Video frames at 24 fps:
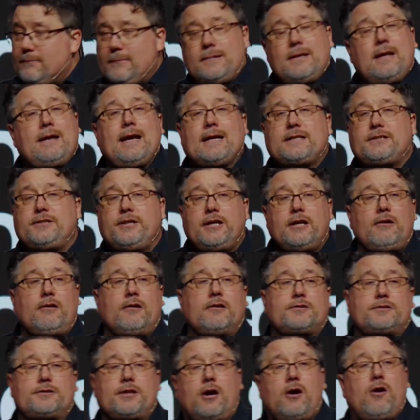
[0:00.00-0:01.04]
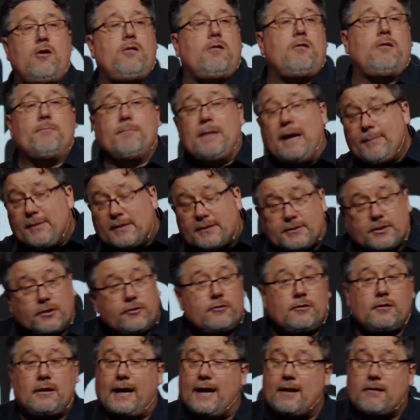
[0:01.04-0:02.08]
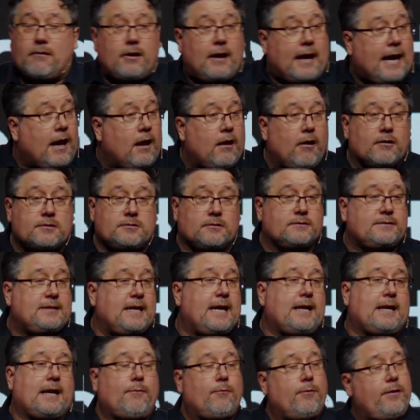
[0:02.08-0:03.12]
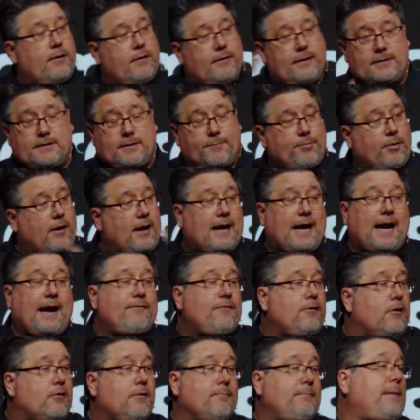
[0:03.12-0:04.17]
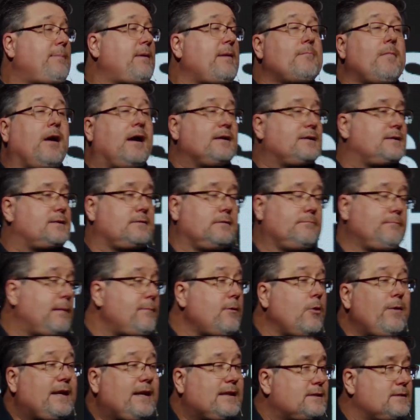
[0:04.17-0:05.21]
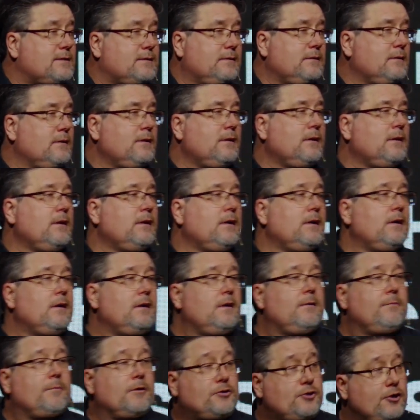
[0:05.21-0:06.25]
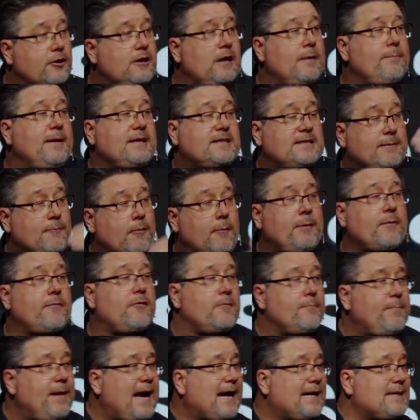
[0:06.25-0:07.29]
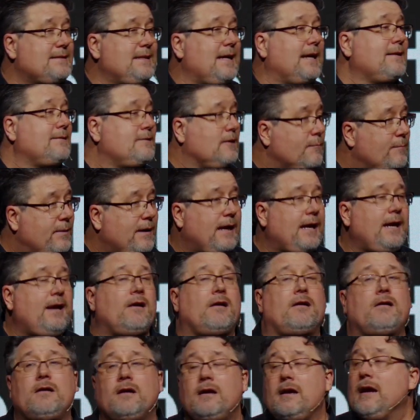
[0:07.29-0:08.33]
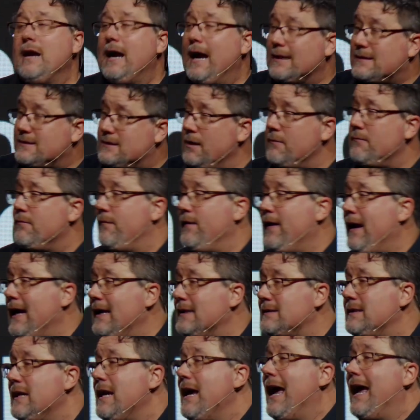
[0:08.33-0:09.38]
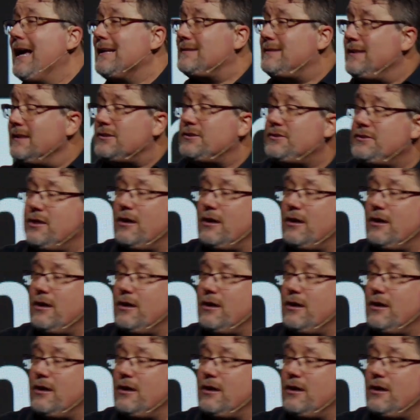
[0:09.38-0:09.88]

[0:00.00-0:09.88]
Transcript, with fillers: In the next year or so, maybe sooner, I don't know how long it's going to take. We're, it's a pro, I don't know, maybe months, maybe weeks. But you're going to meet some more people from Pakistan because they'll be here at some phase as this